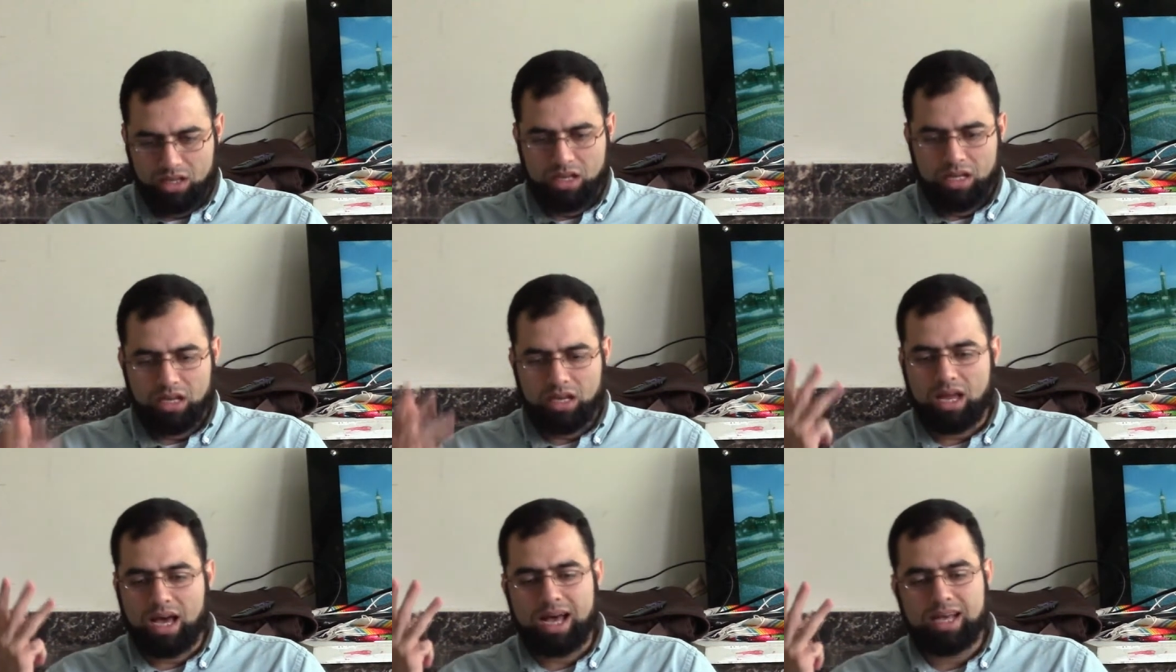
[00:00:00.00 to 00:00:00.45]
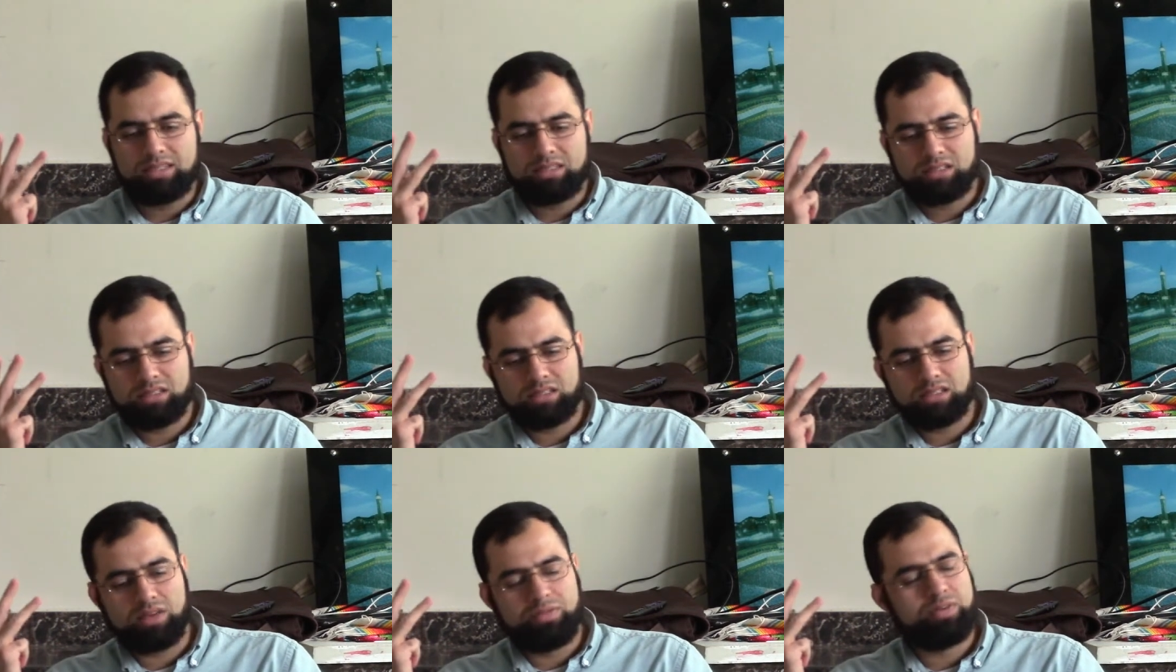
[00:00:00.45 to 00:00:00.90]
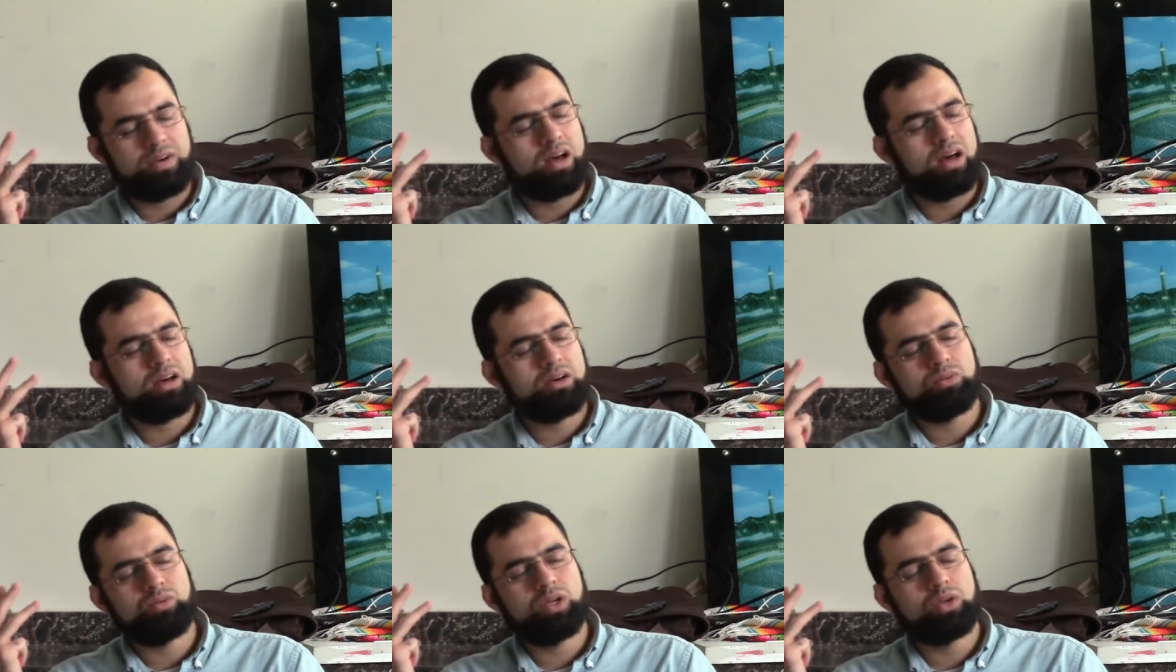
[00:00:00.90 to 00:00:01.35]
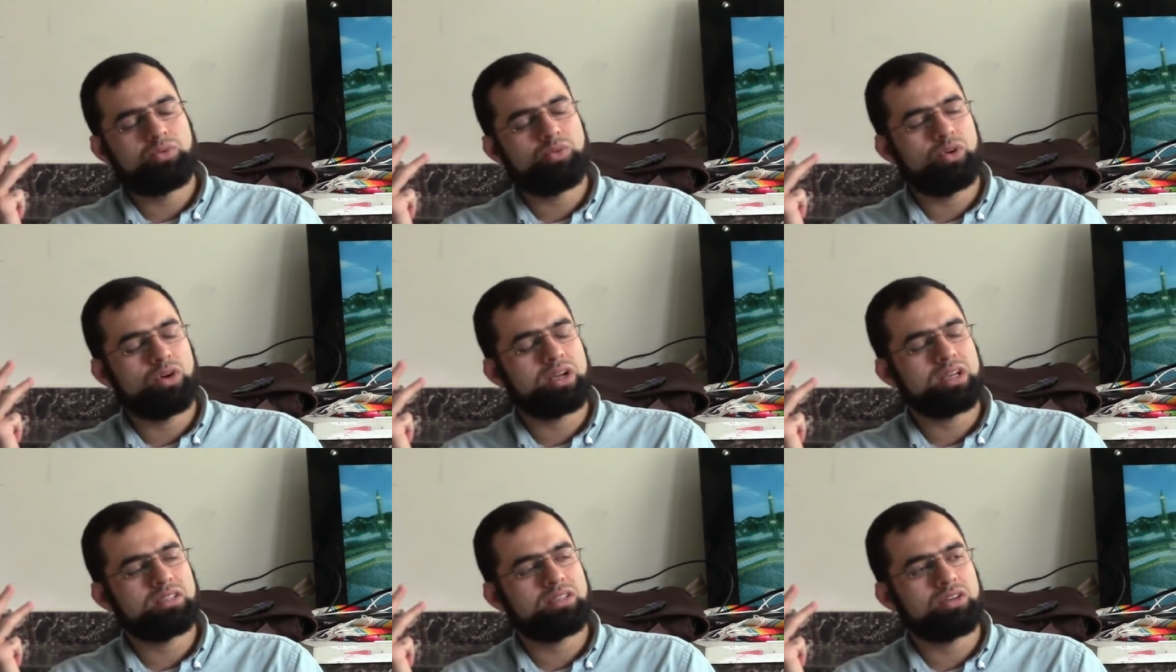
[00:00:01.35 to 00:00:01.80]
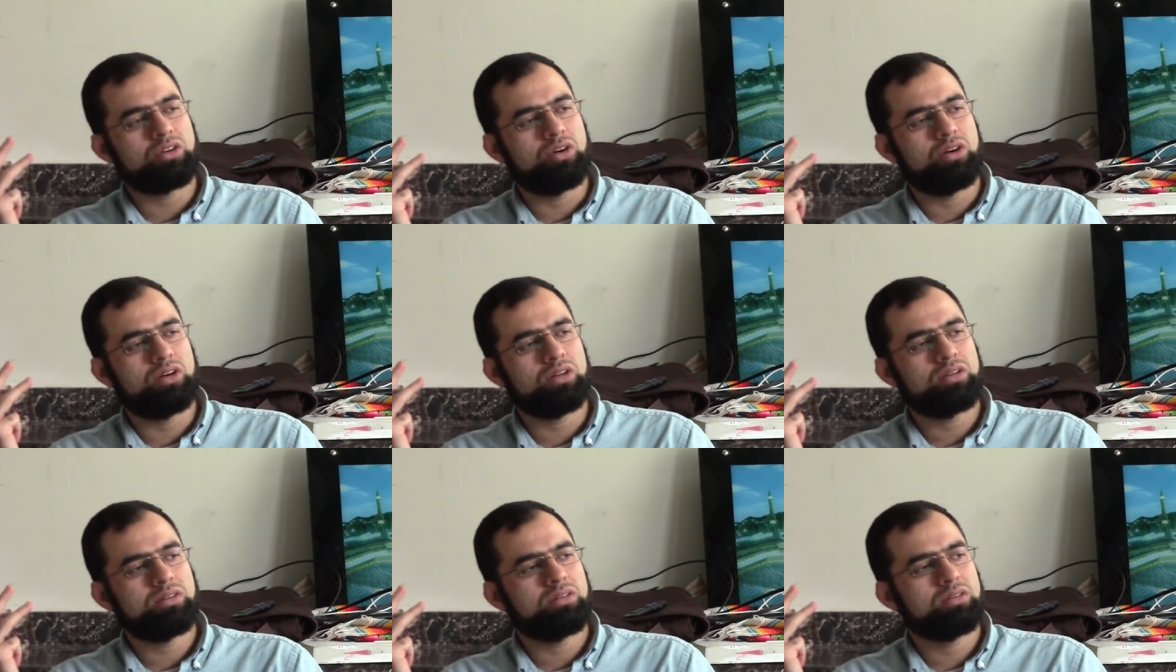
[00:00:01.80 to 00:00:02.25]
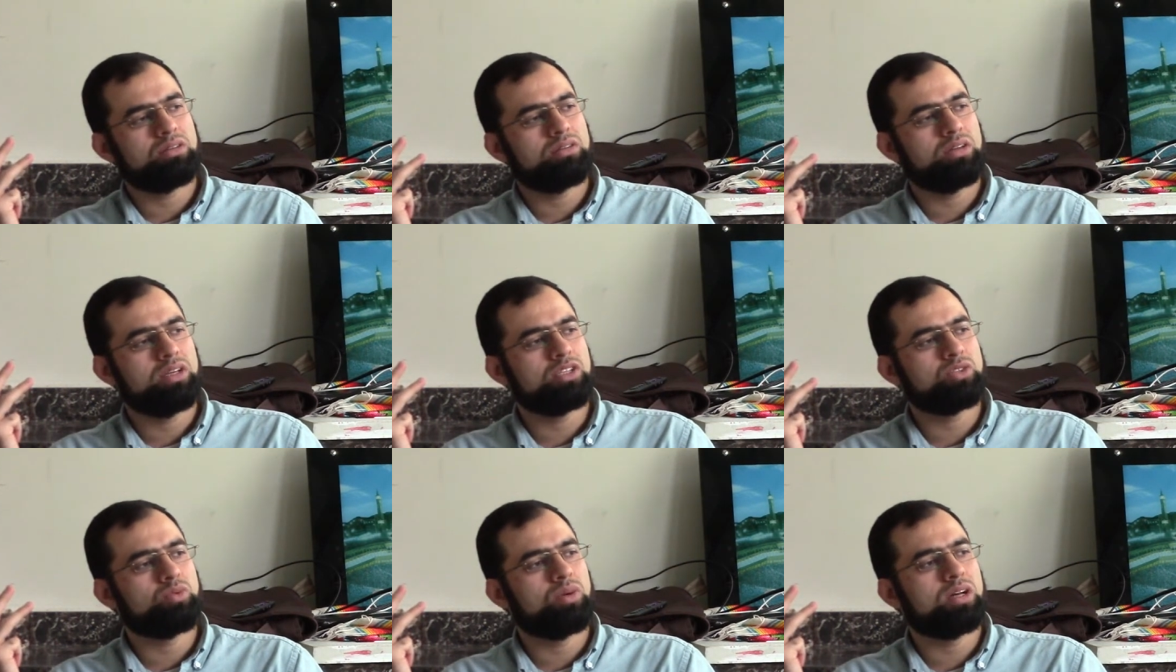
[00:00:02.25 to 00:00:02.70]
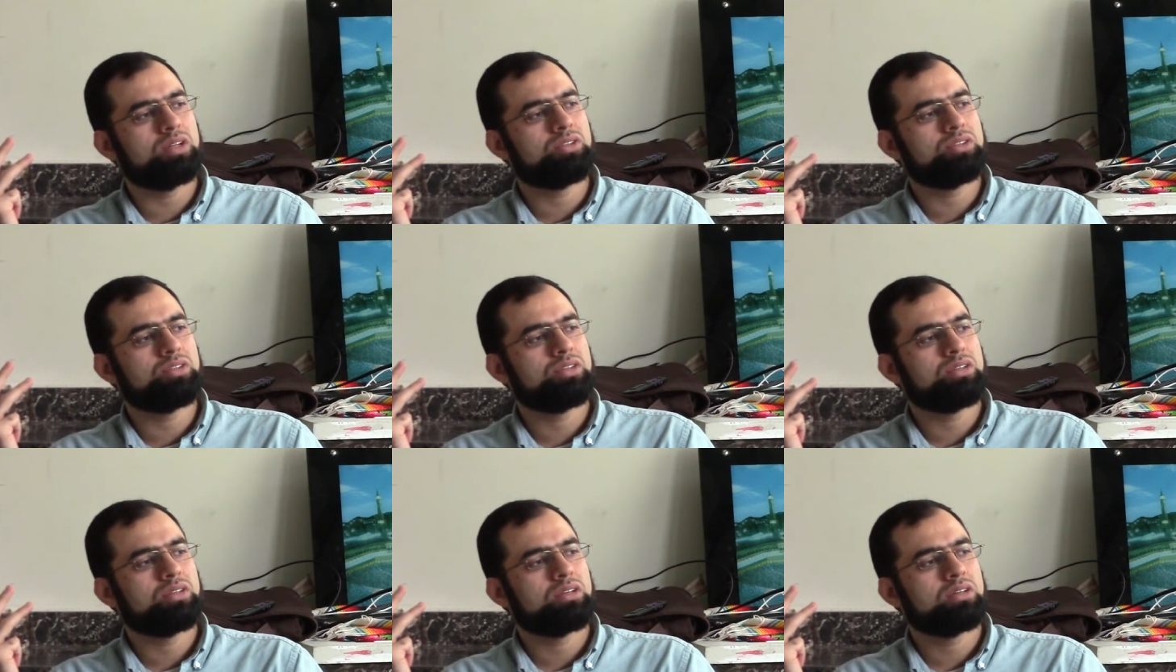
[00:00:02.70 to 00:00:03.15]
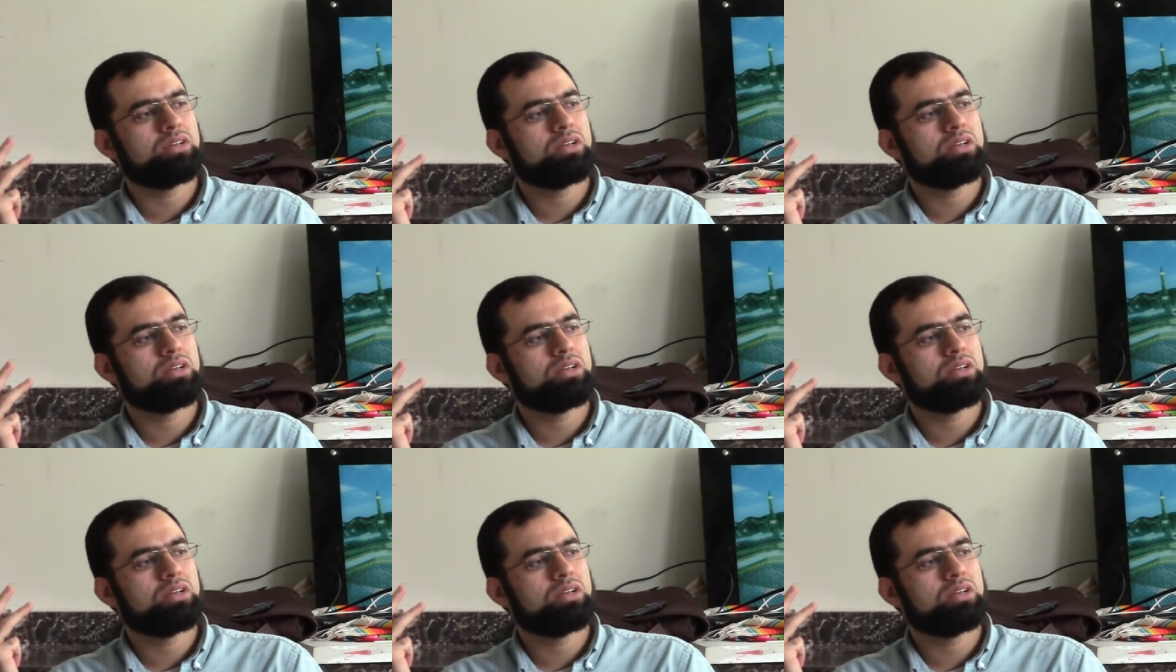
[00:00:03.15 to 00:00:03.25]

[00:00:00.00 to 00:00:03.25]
Last sifa we're focusing on is what?